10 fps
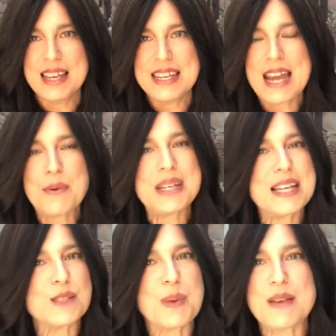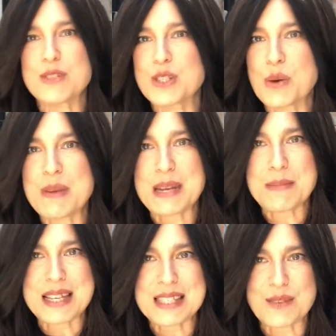Nowadays, we have so many
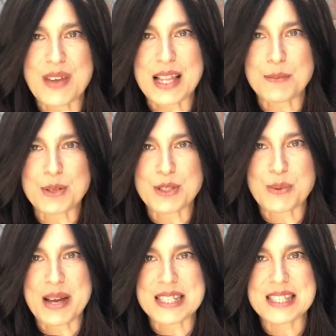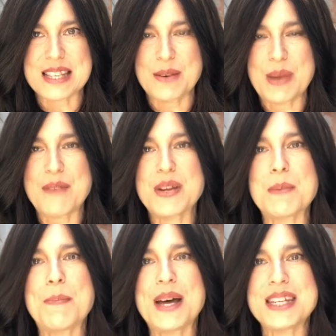means available to us. We have an
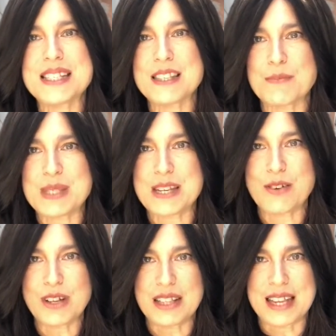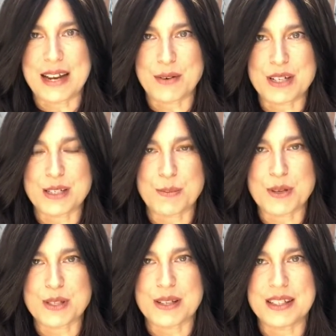abundance of material at our
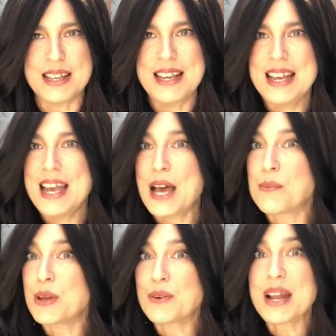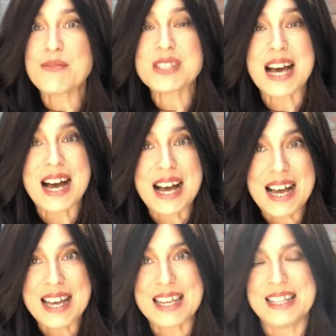disposal, and we don't have to
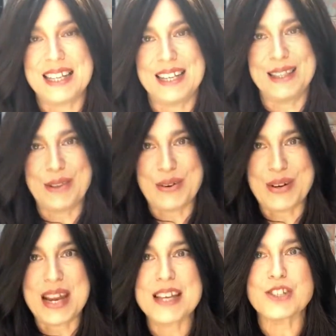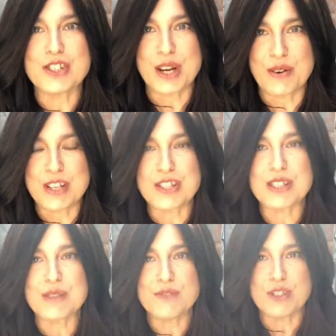hide and learn as
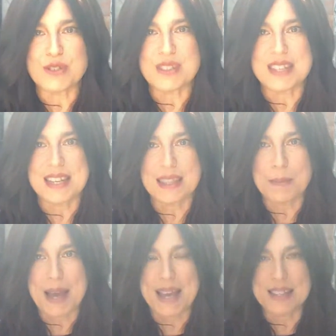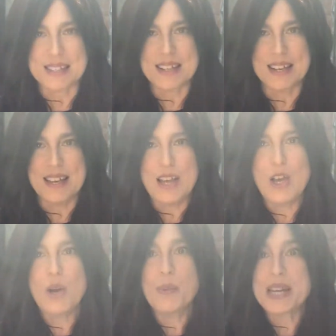generations of Jews did in the past.
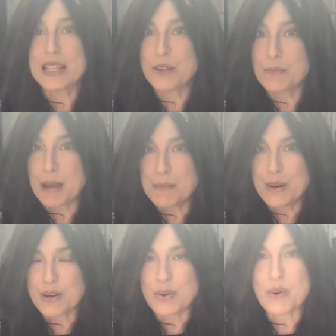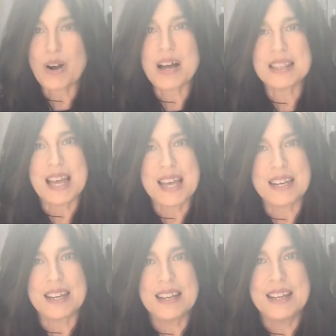We can learn by book or online.